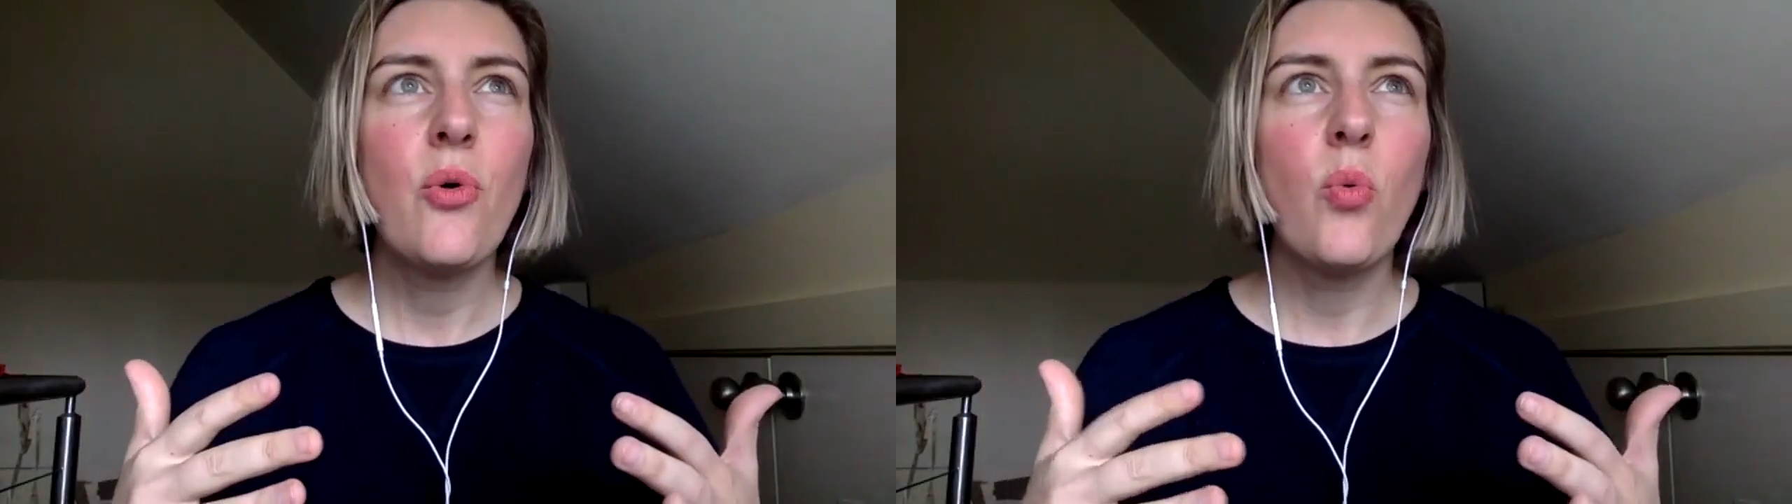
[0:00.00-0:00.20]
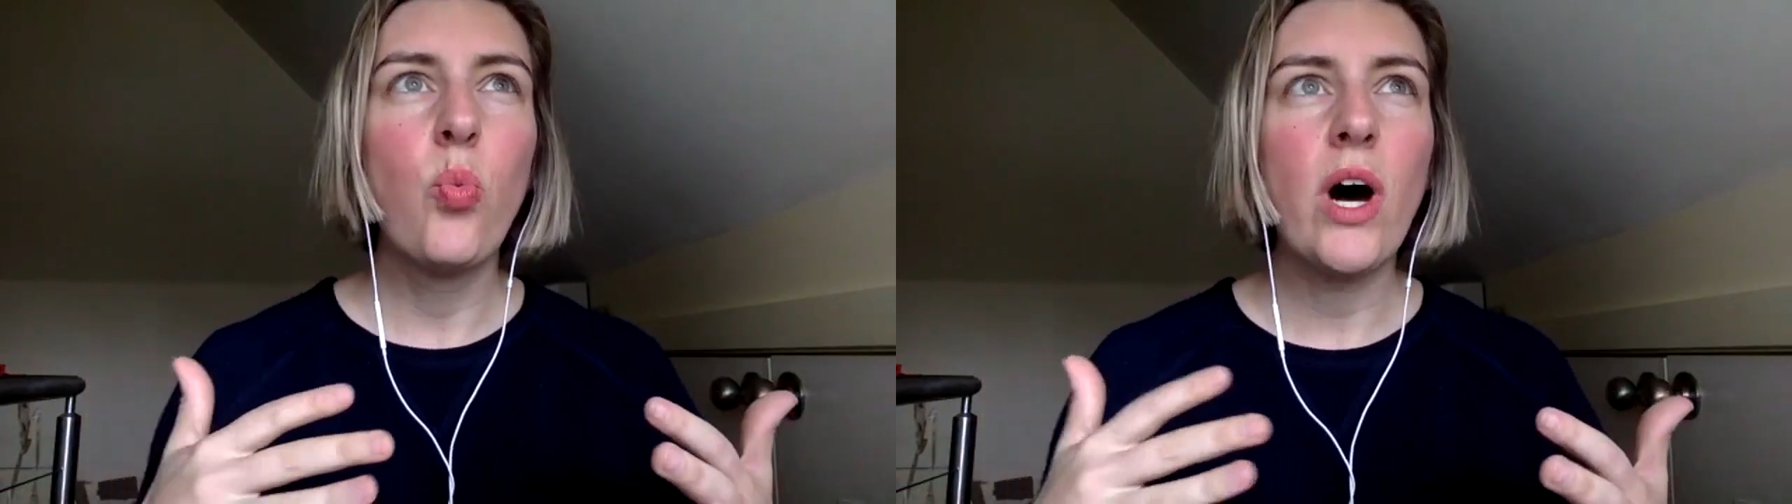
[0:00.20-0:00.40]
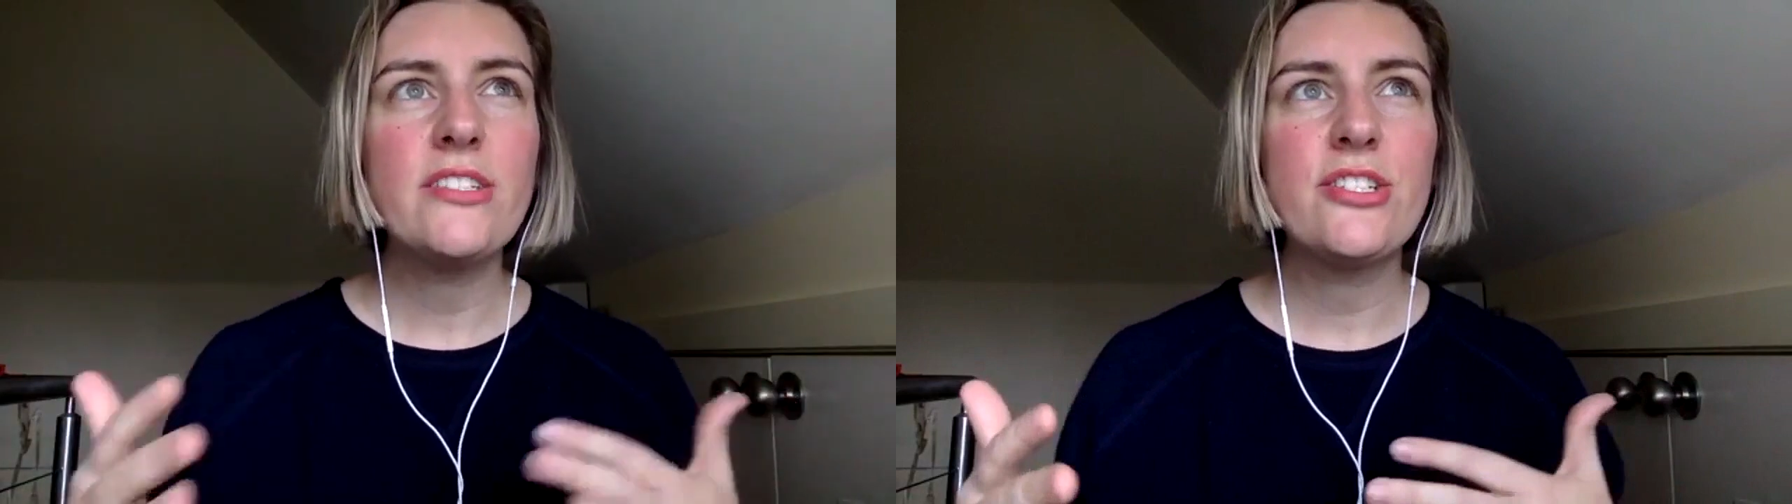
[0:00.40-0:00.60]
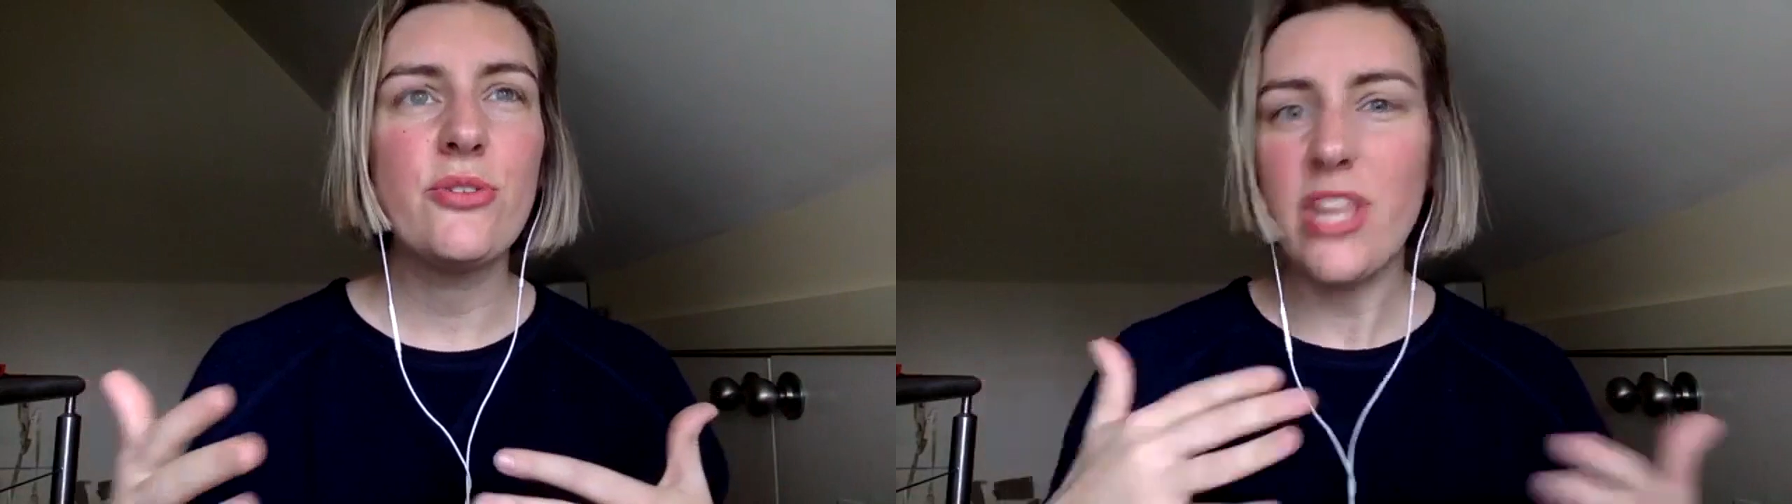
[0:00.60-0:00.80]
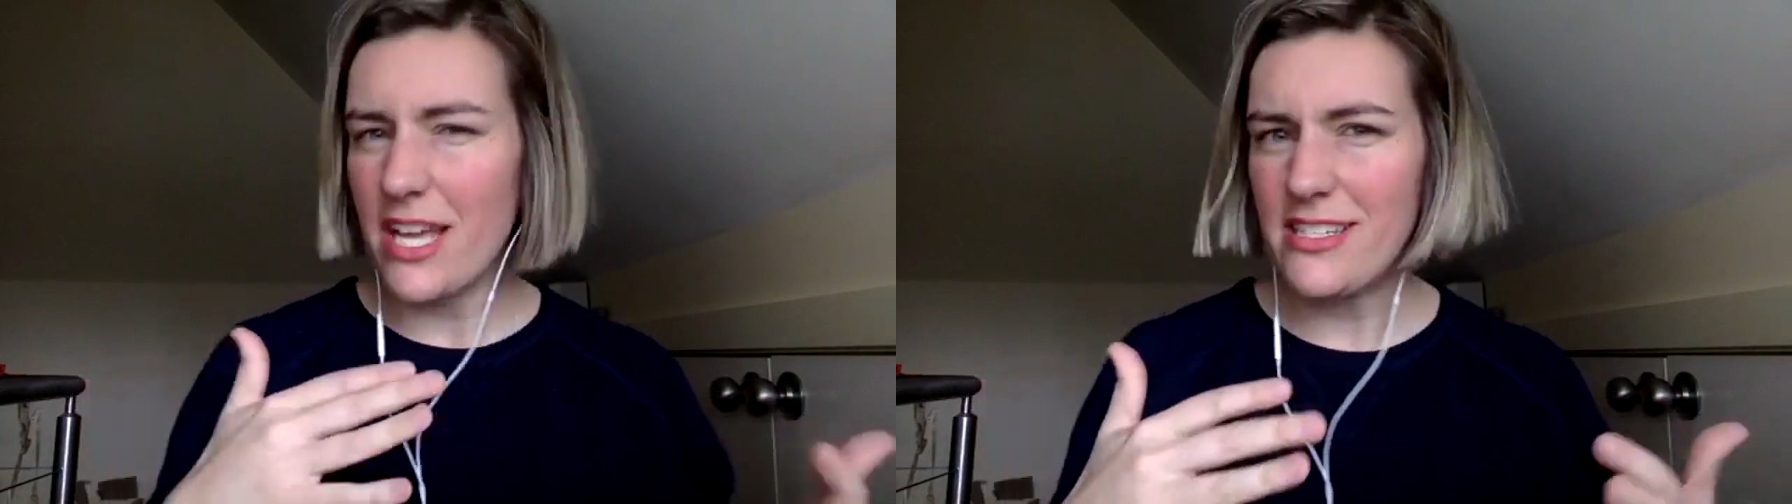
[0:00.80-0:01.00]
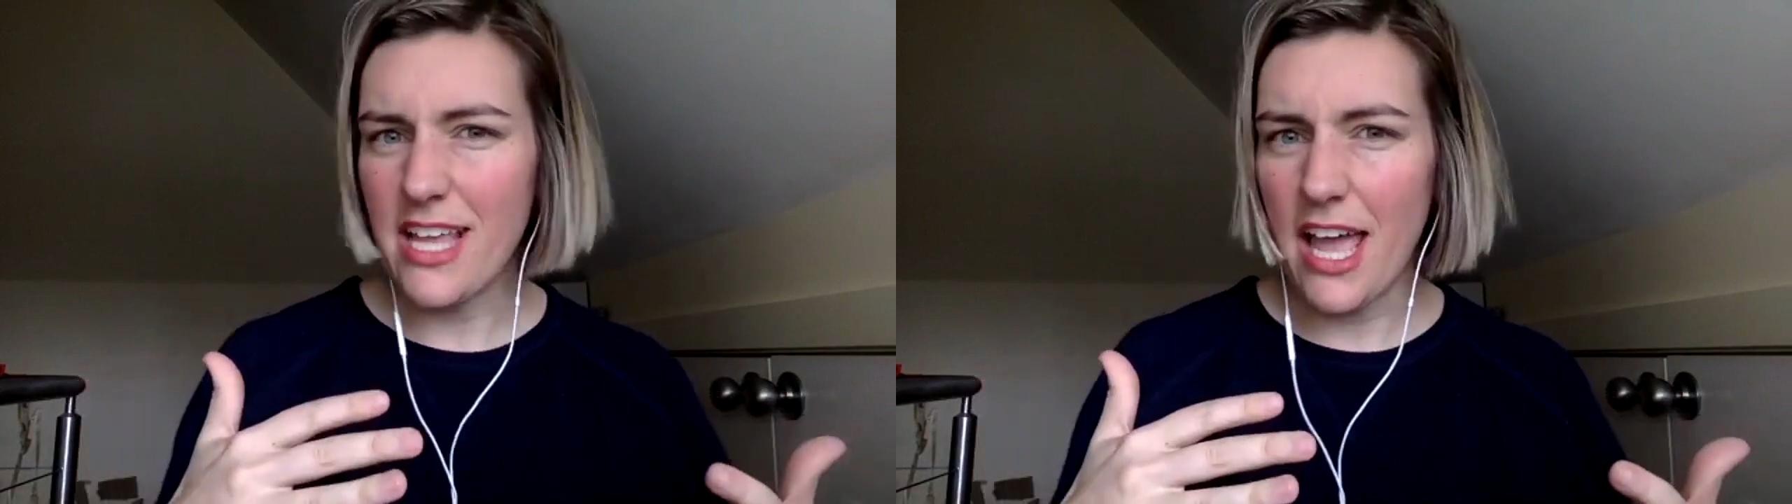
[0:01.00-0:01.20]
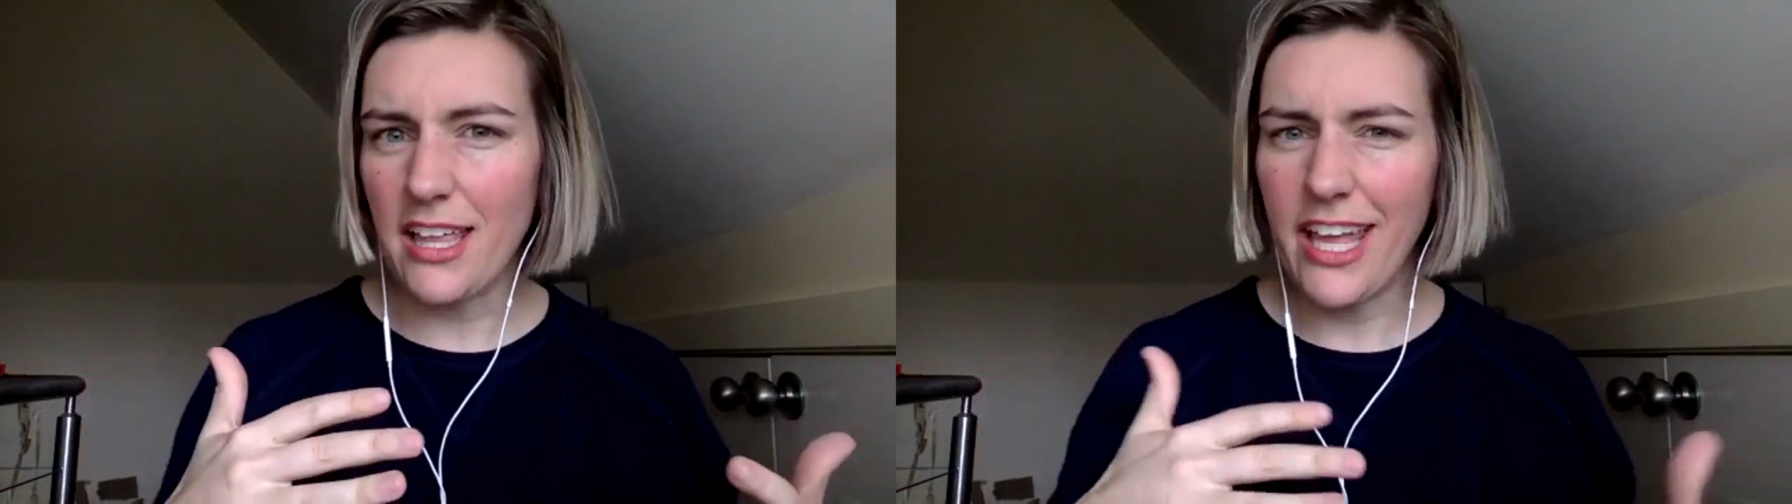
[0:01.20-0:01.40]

What do they say?